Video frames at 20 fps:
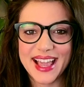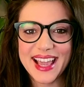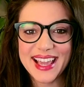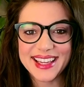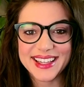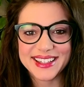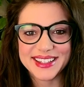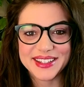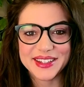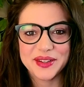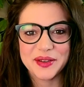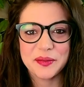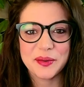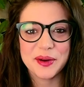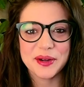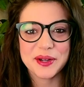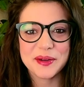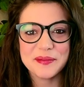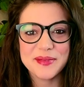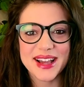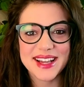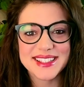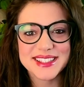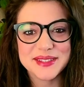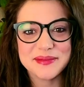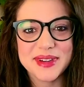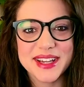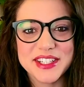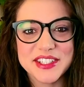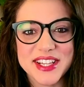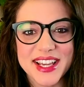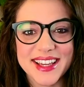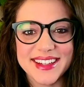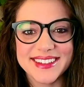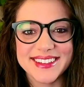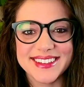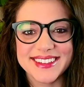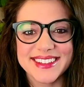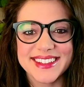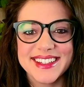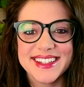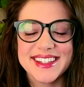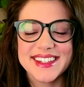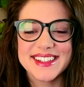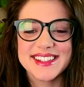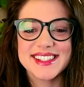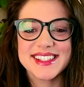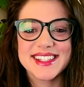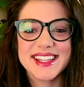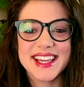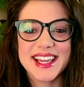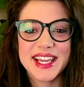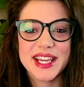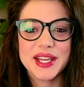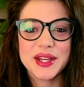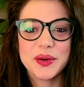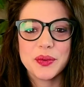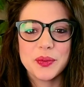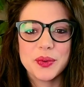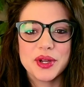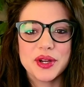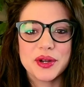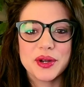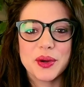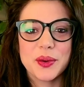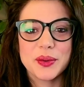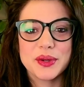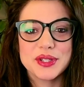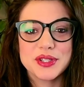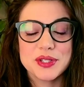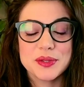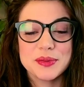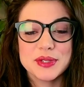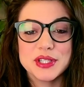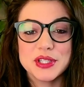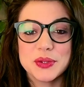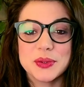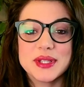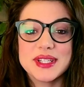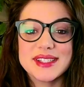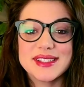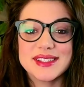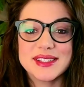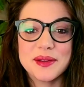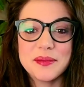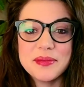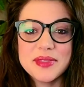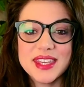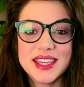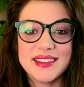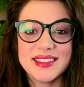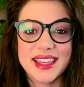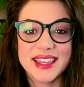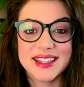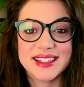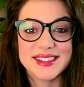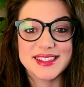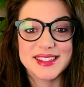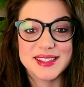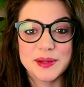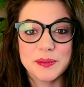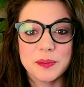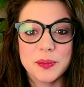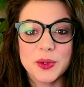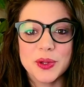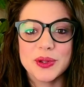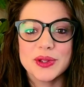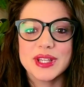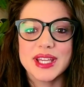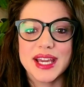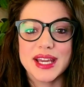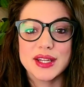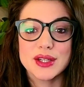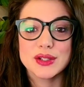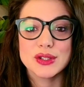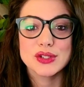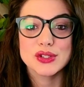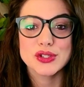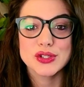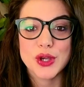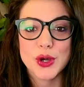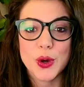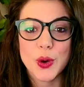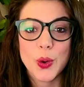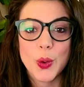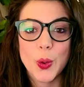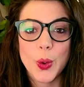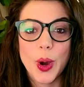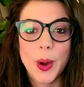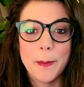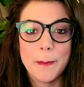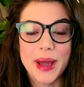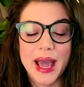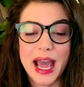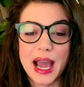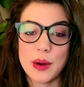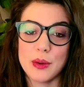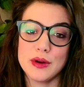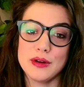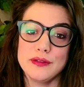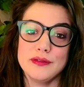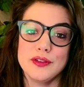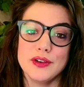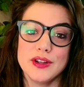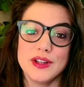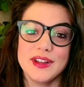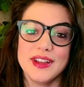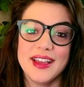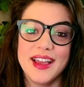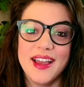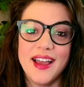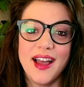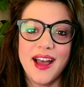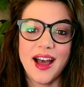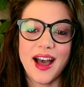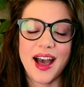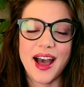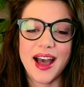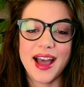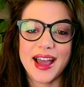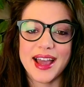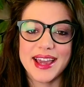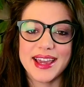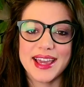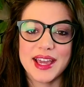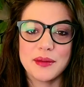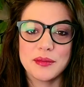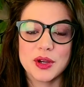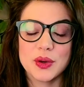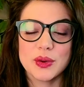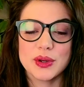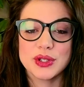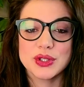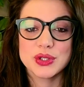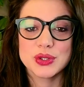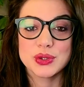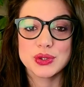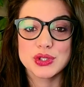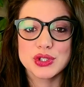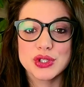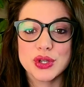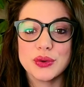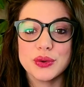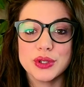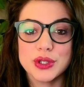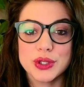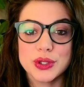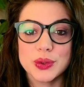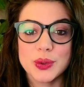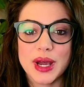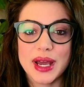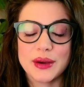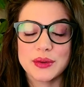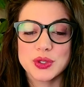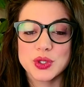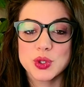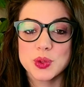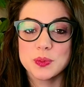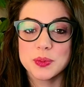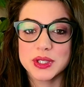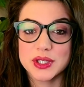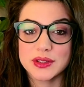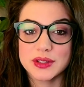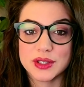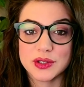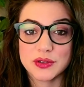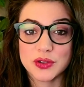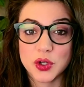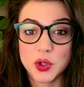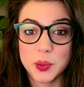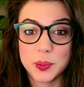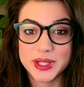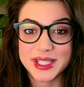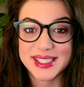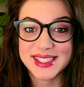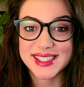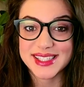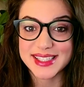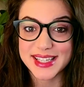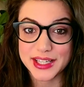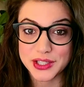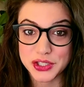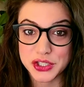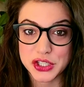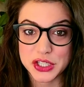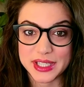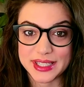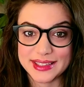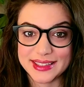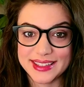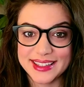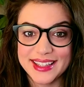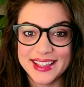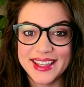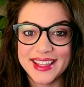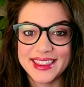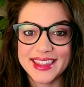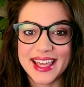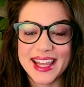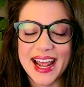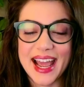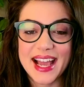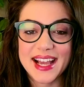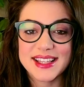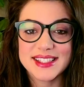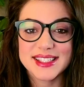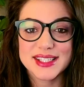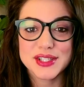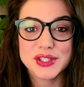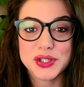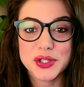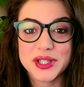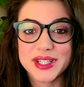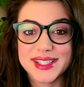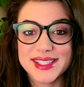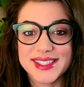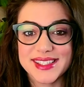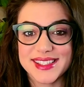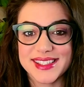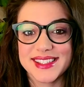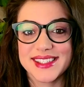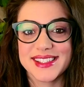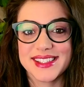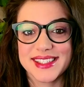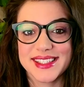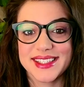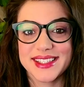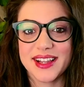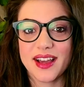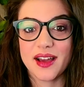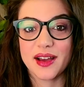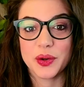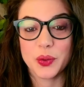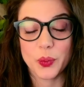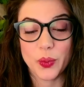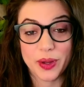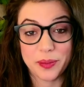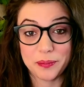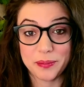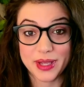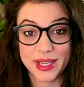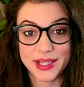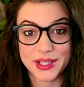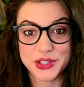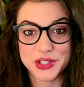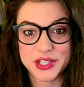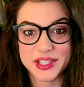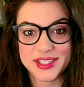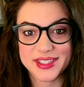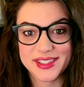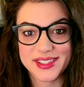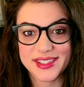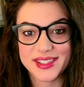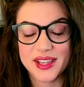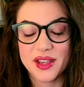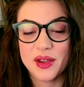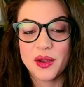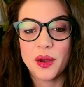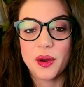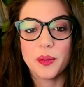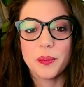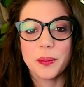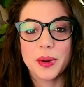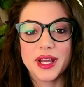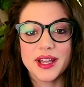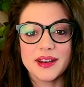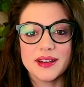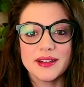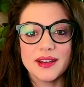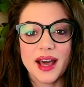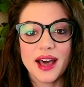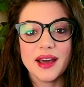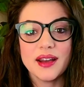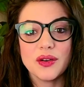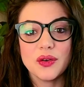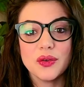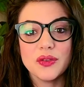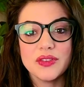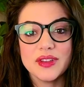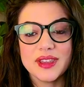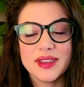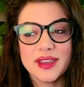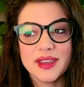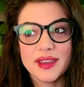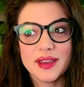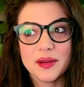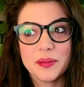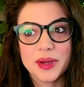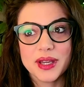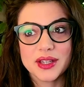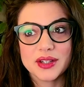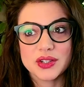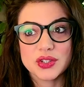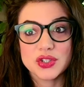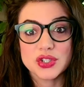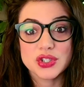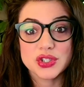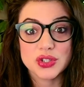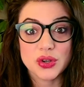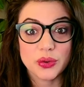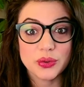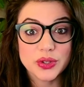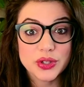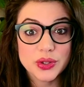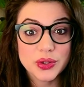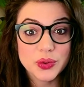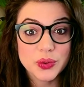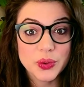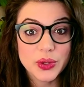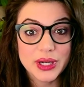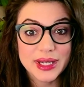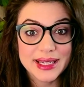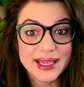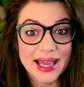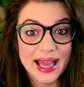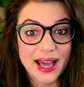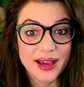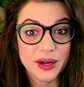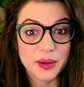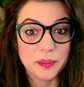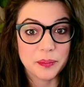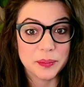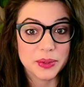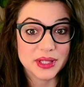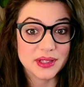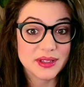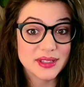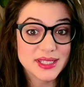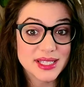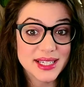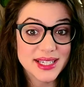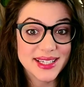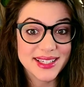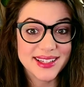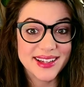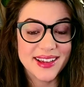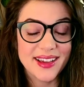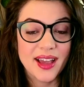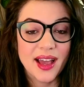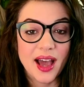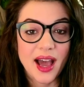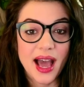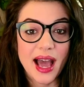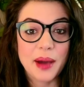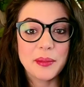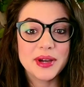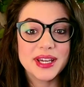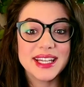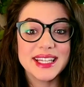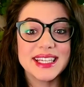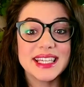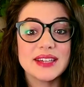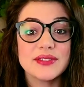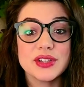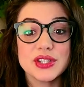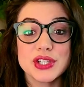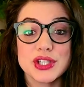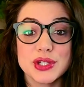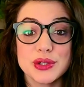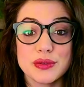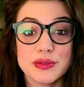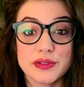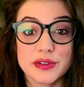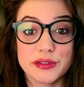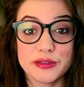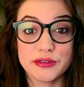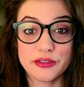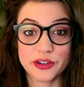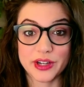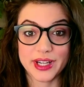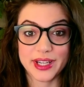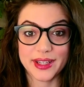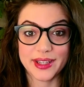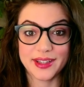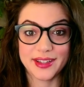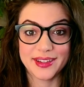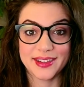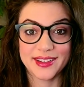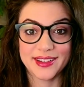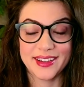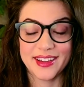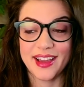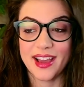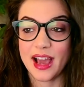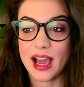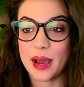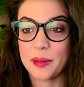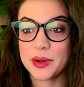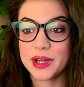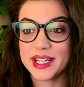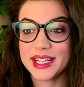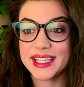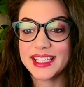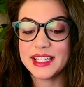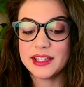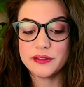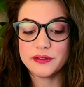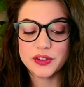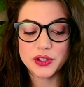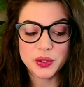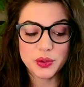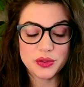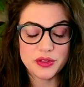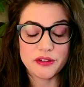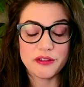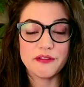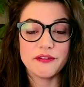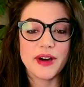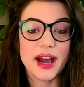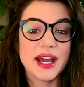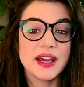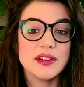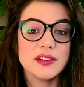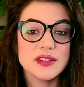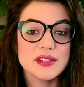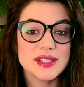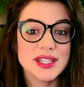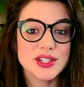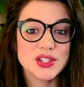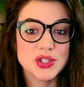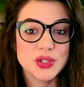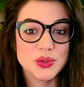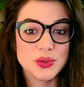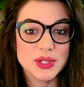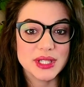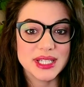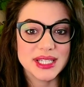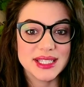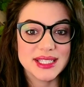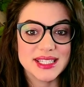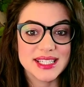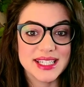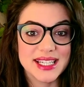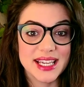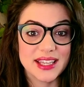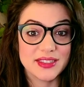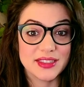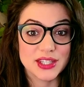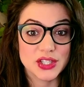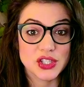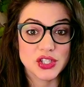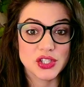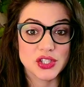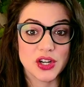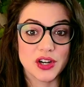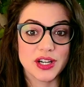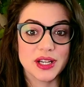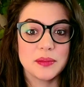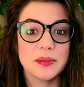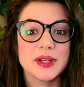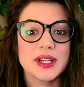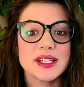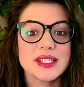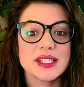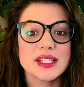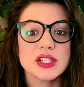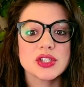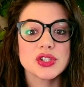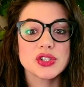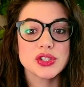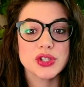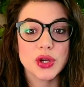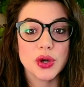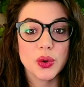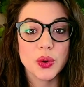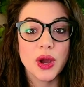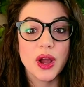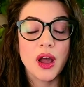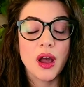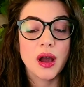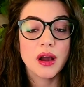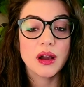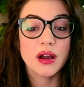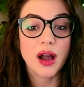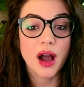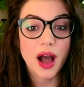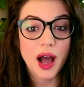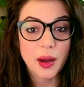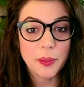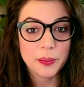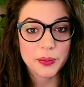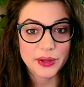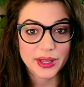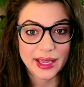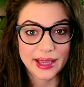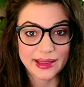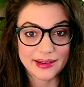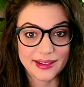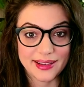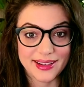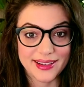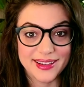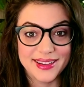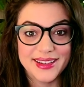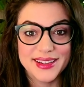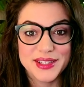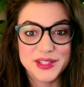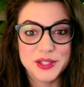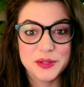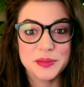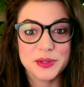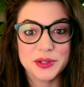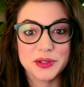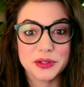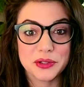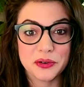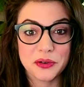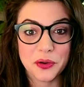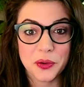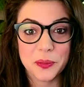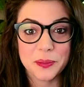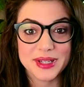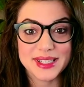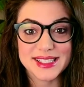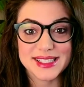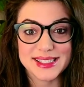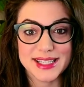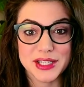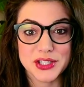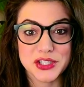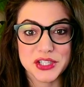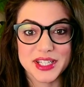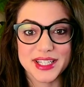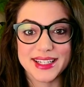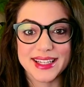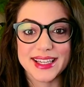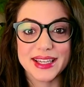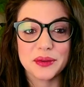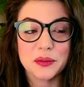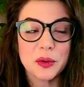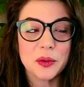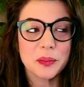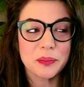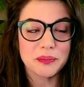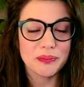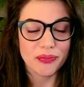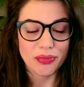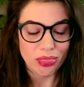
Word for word: Hey, welcome back to my channel. Today we are going to be doing something that is simple yet so powerful. I am going to show you how to build a Chrome extension that acts as your assistant on web pages. But not only am I going to show you how to build it, I'm going to give it to you for free. I'm going to give you the files that you need to get this started because it is so complicated to build a Chrome extension. It will